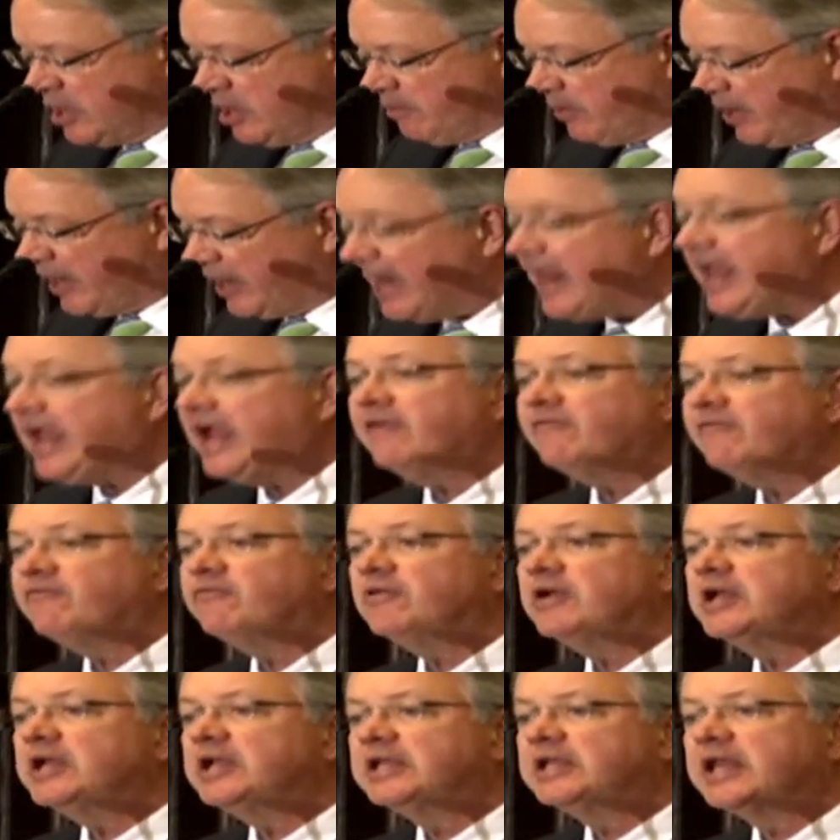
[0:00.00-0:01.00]
but
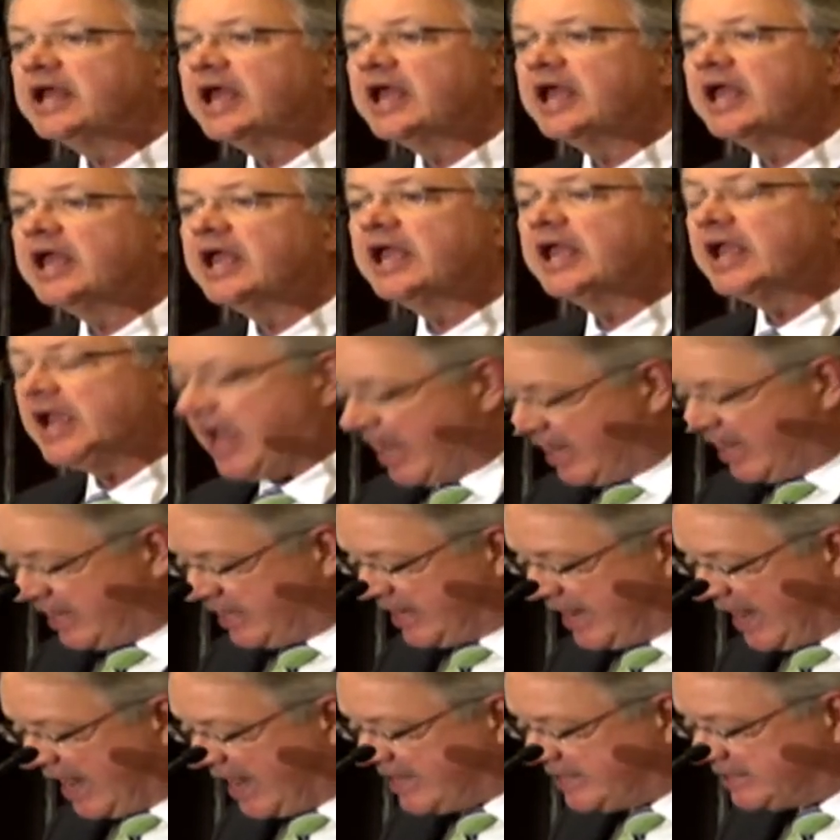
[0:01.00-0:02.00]
every day
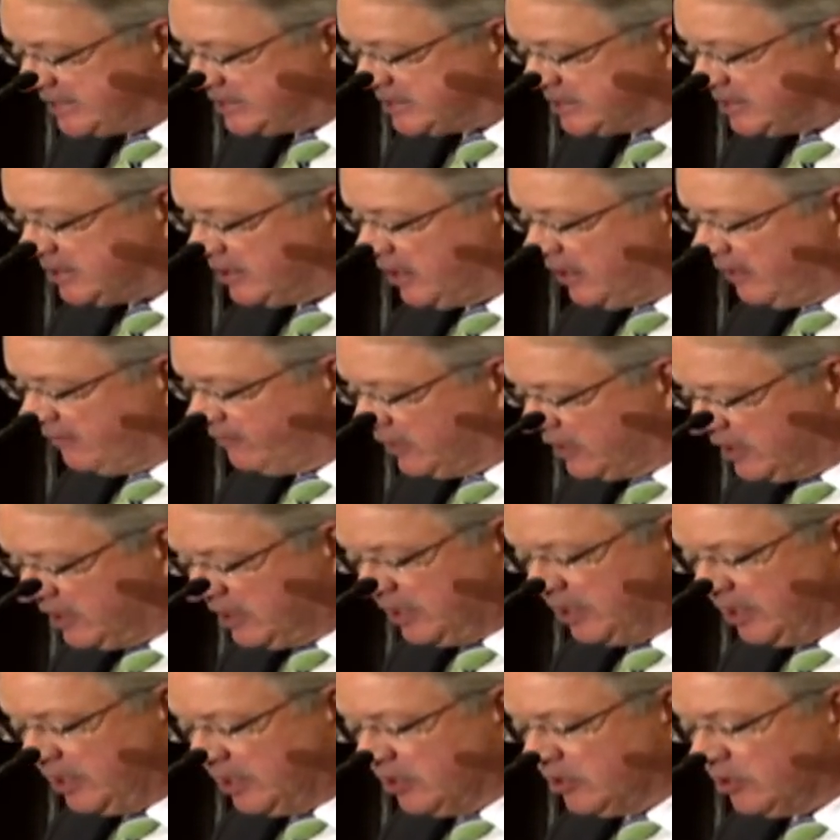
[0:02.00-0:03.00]
and night of the
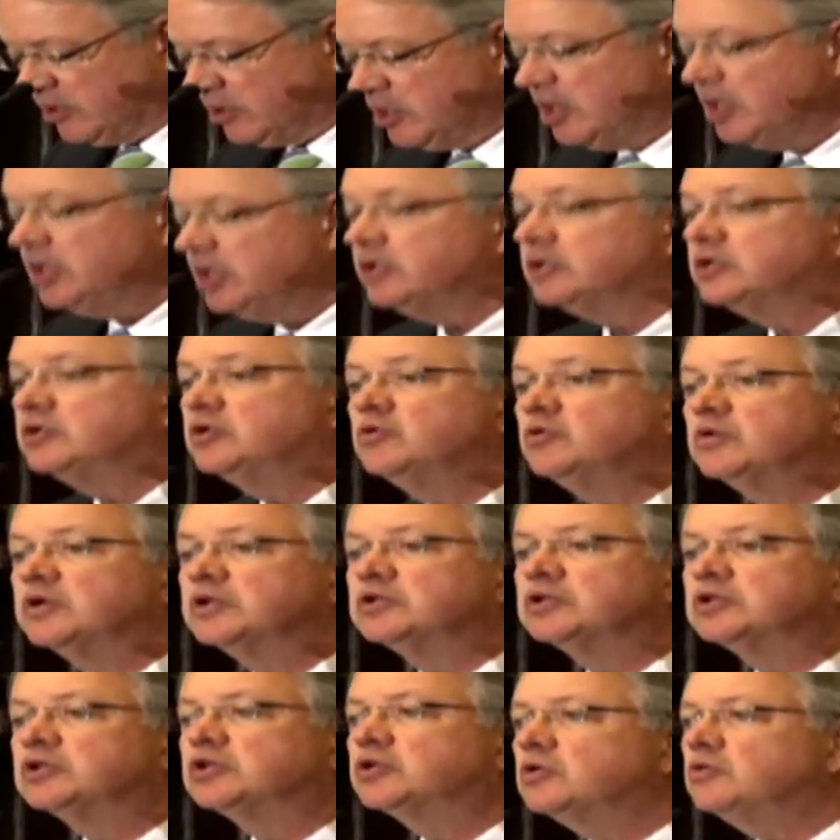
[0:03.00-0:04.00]
year to
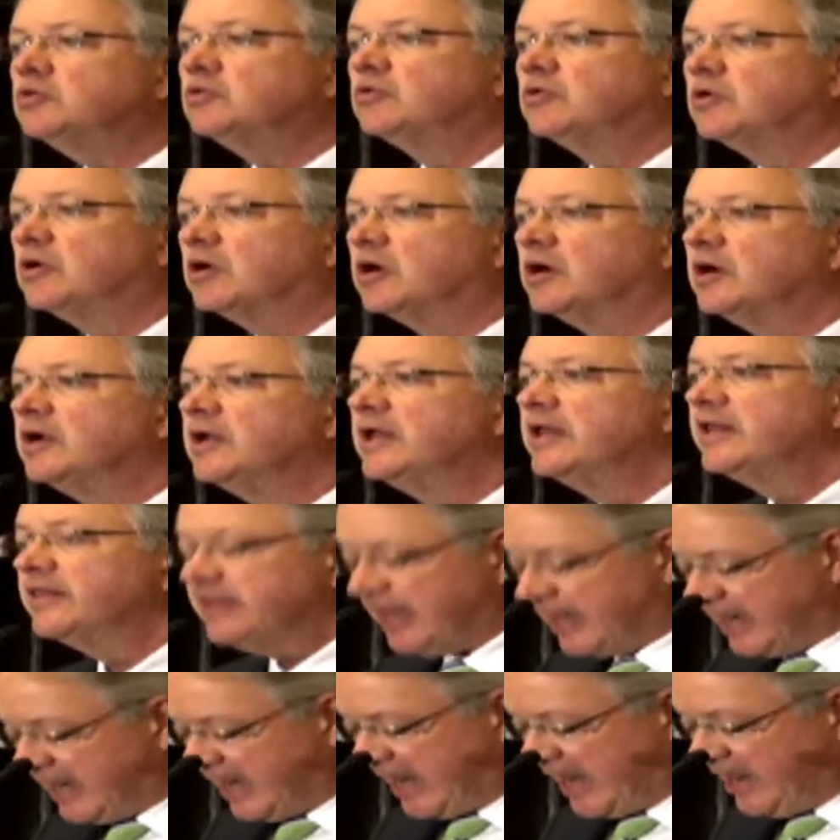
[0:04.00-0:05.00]
ensure
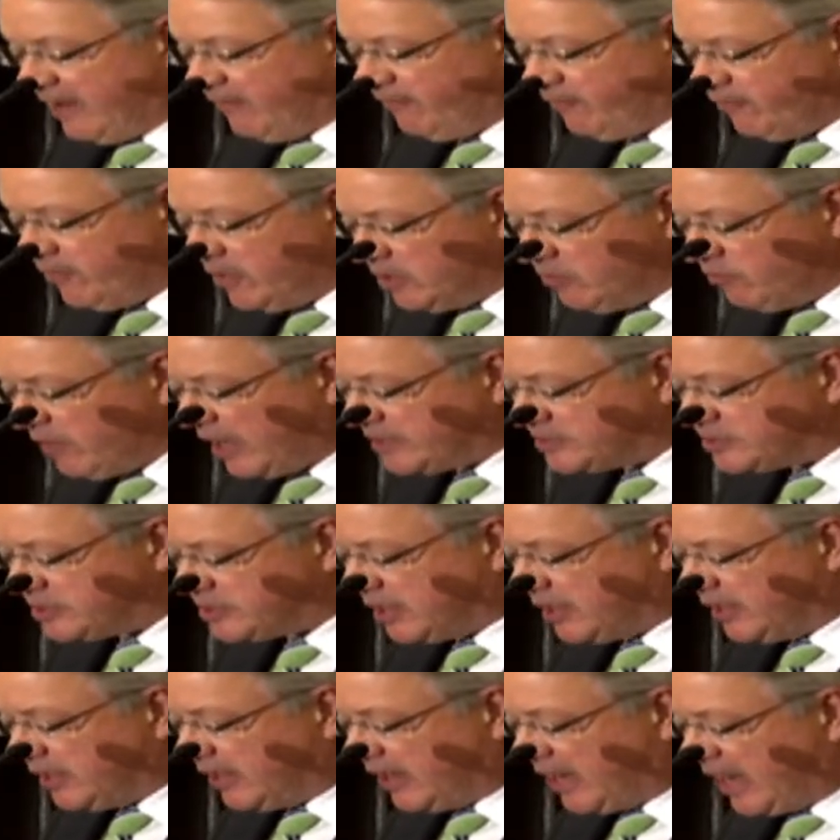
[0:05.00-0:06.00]
that every
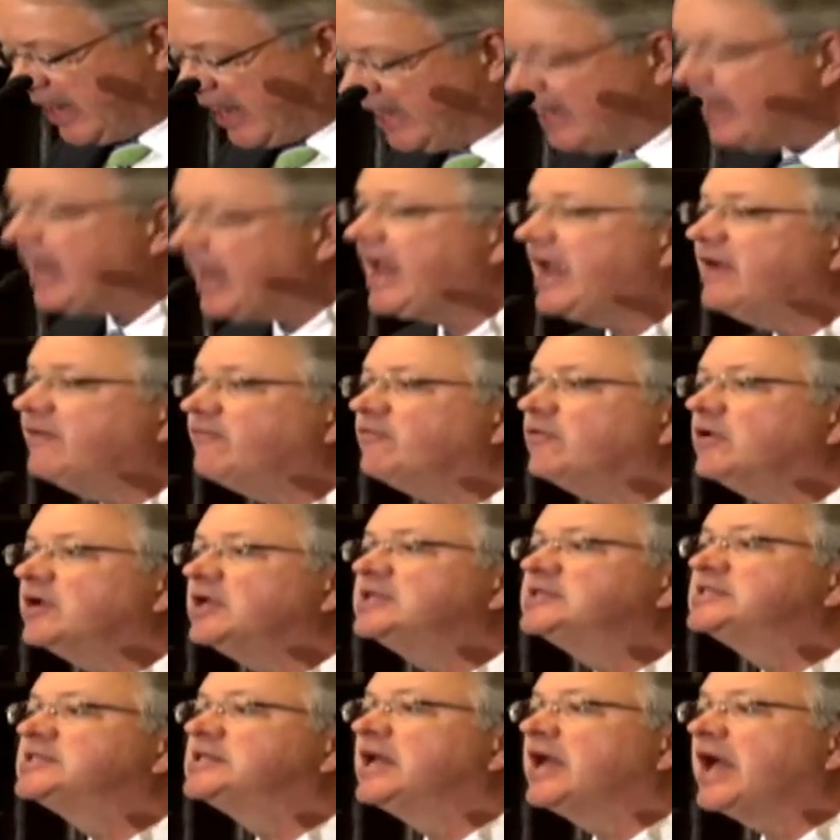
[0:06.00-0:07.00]
resident and
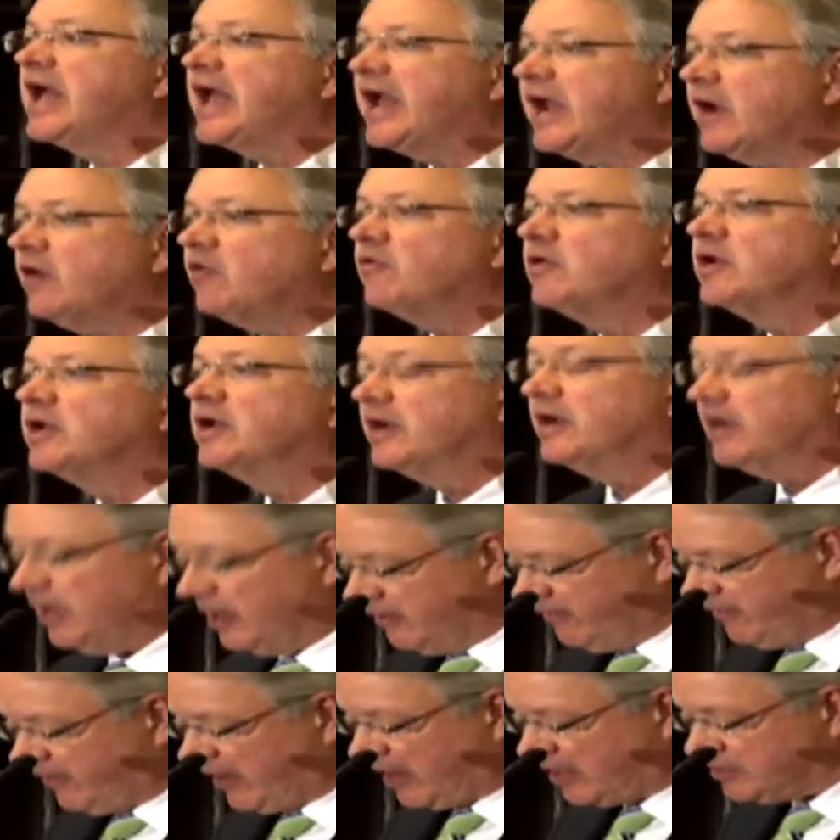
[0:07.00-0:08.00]
every area
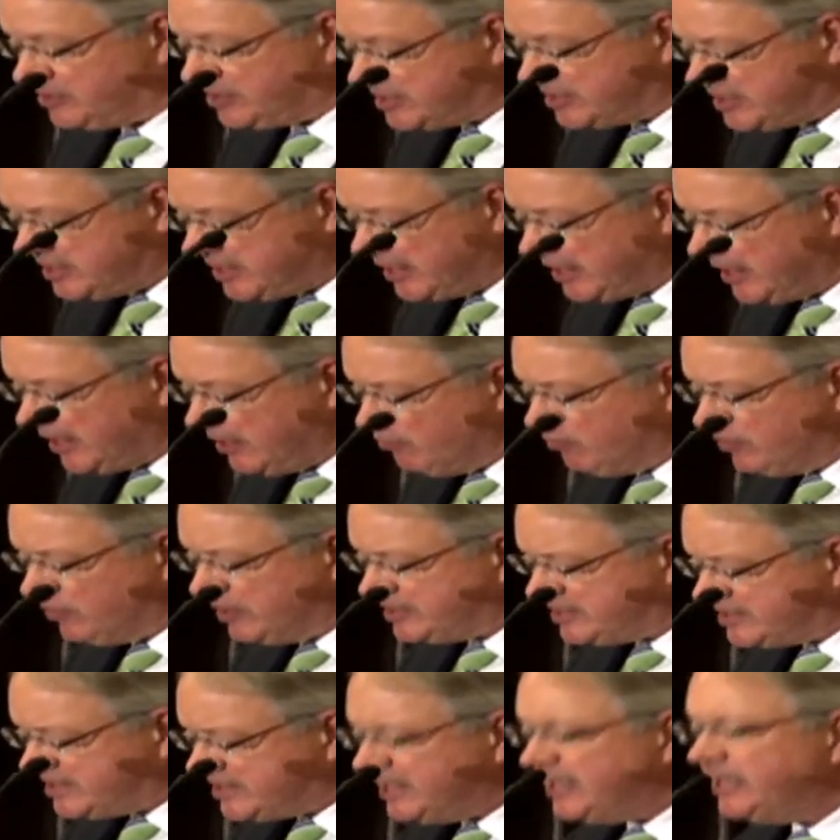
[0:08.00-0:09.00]
of our city
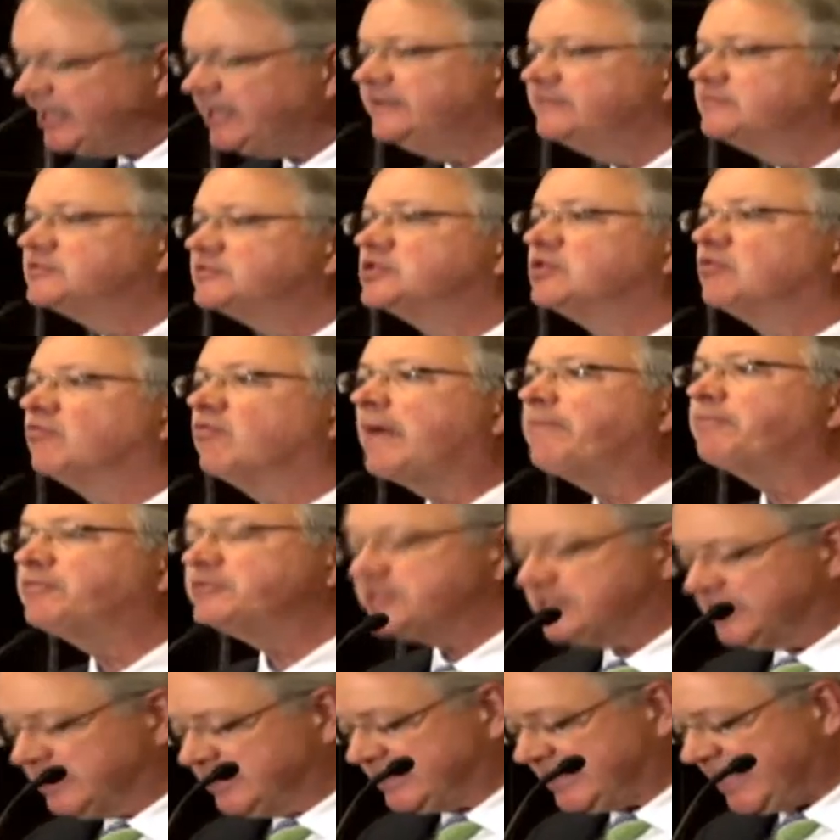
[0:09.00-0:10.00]
receives the
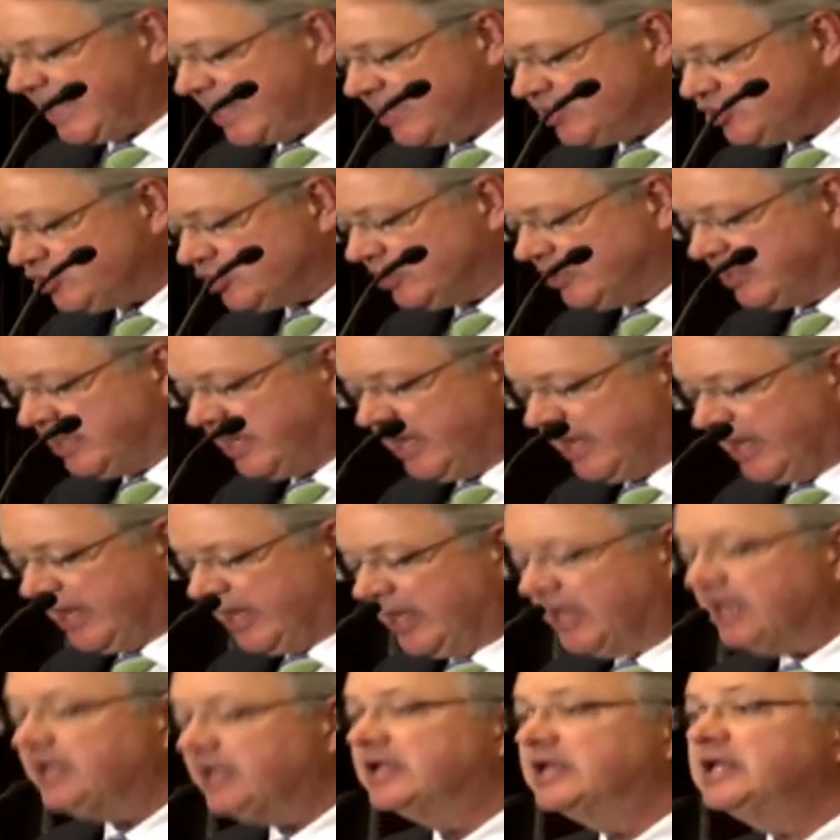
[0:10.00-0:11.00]
representation
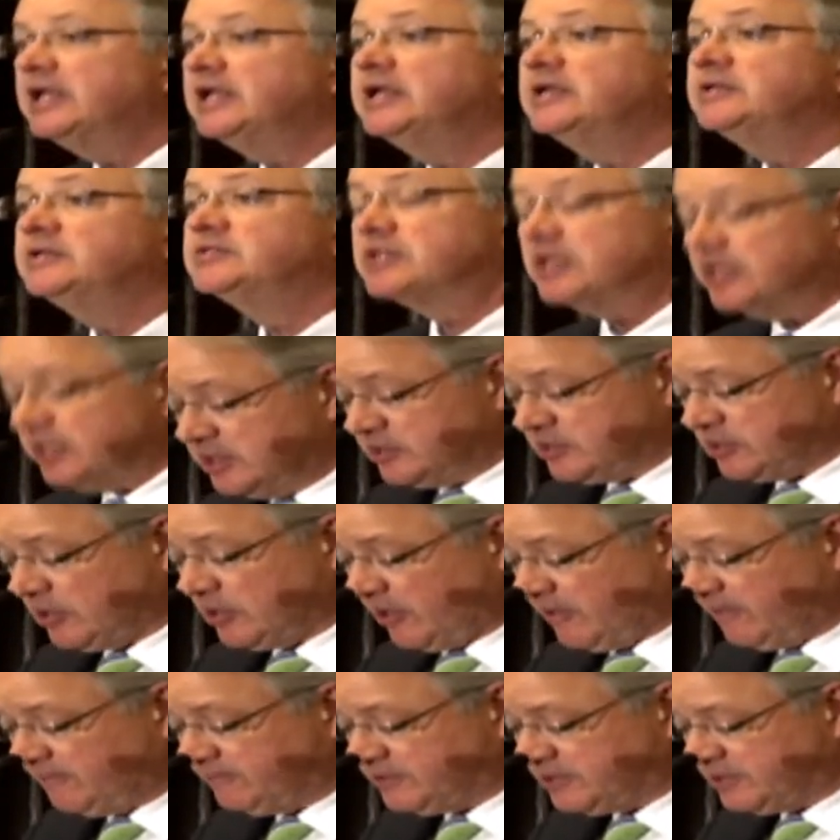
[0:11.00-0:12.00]
it needs and
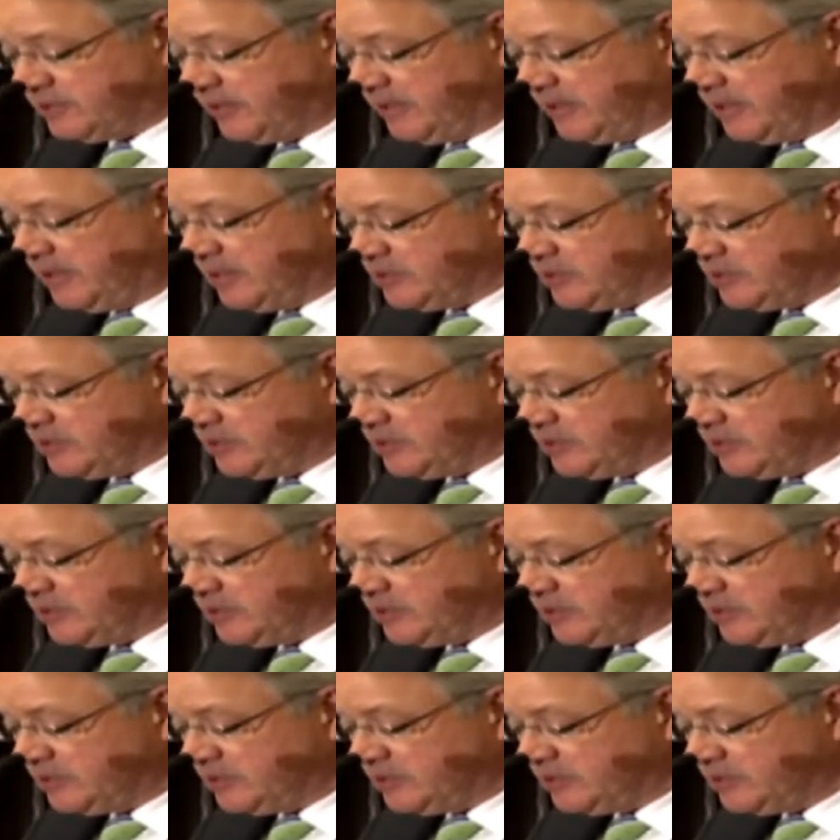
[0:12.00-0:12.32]
deserves.